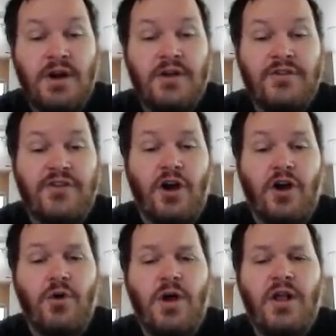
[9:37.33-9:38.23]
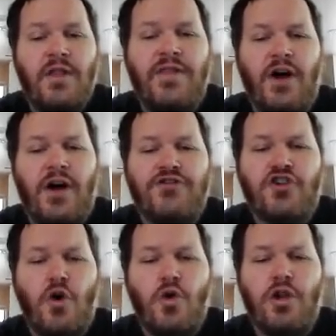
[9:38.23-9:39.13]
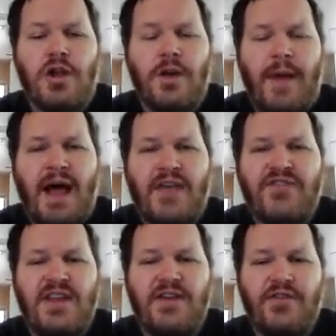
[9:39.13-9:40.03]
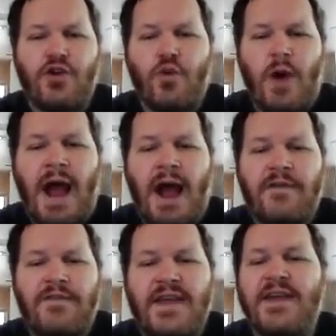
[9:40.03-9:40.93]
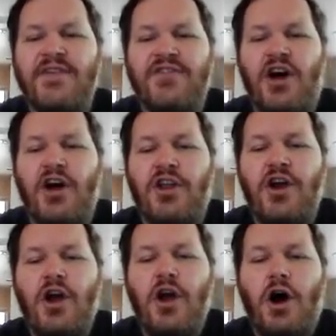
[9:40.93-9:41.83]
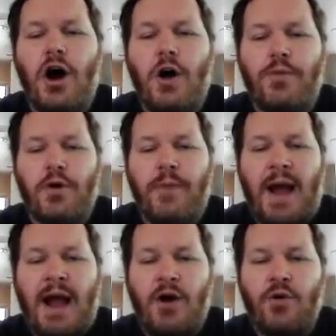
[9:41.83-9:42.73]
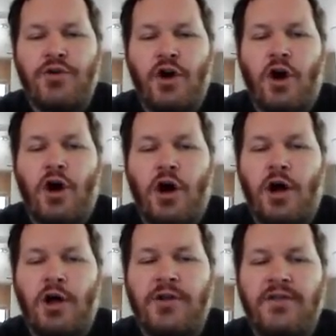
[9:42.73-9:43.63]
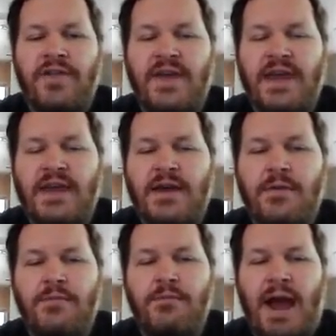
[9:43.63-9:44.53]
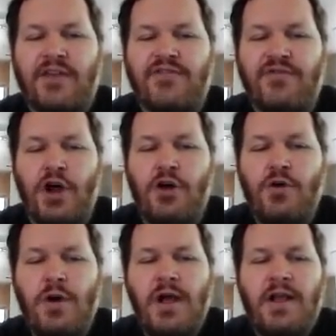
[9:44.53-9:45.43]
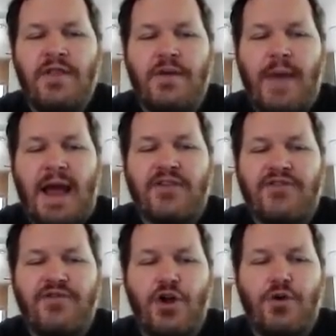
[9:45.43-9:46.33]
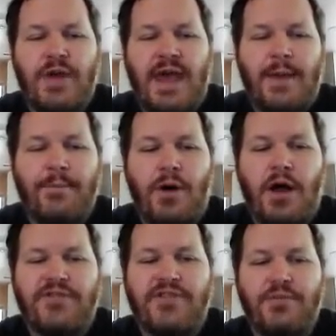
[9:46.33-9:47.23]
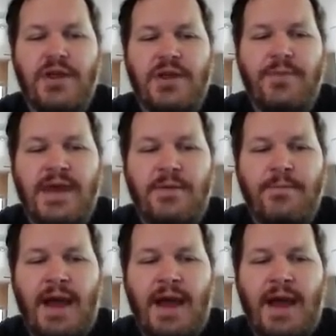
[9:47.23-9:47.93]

so the total capacity in the graph is an upper bound on the max flow. The max flow can't possibly be